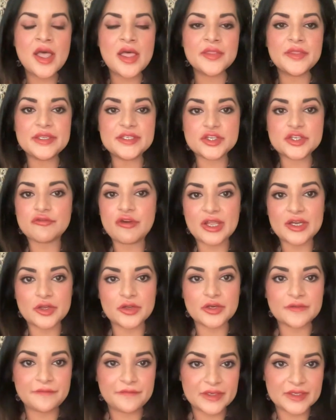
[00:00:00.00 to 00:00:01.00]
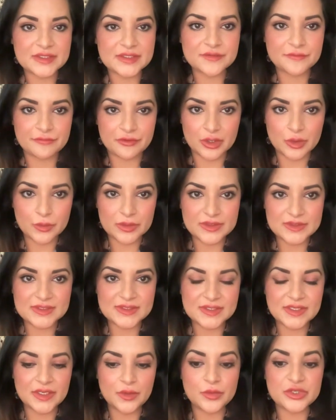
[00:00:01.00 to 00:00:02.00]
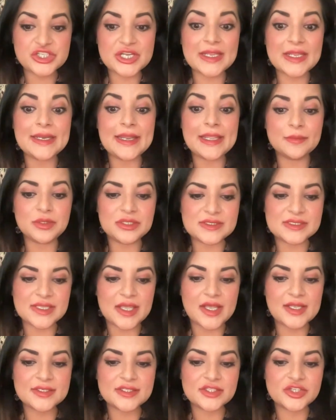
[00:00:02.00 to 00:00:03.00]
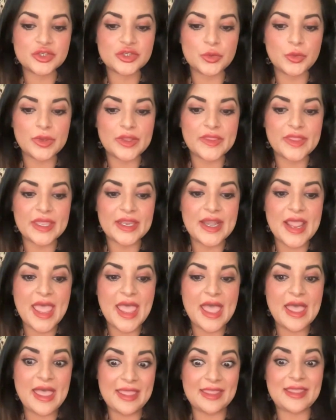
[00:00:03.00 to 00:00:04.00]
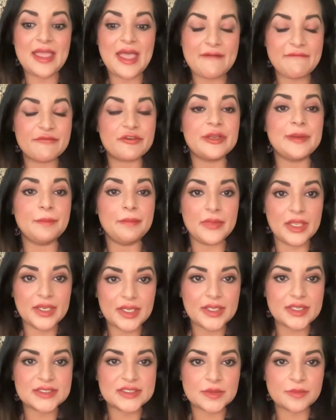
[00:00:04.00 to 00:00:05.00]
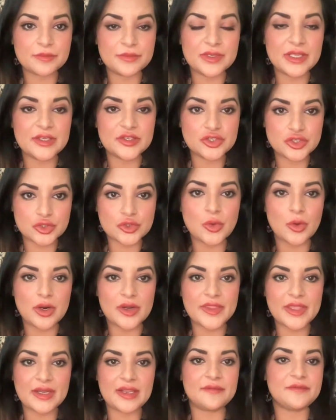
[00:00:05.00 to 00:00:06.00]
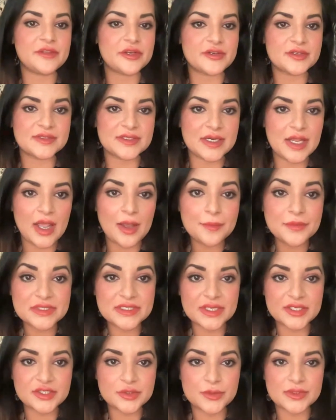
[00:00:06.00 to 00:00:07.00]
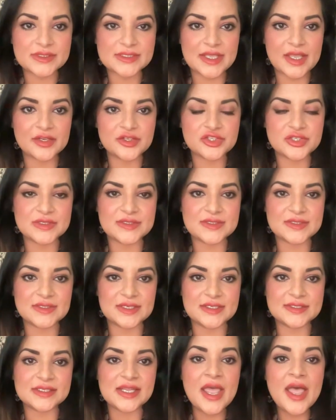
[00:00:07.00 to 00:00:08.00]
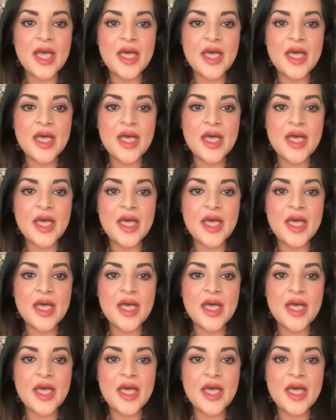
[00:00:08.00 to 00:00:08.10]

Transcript: These are run on a fixed frequency, which enables us to, within every minute, ensure that if there is an update to a sanctions list,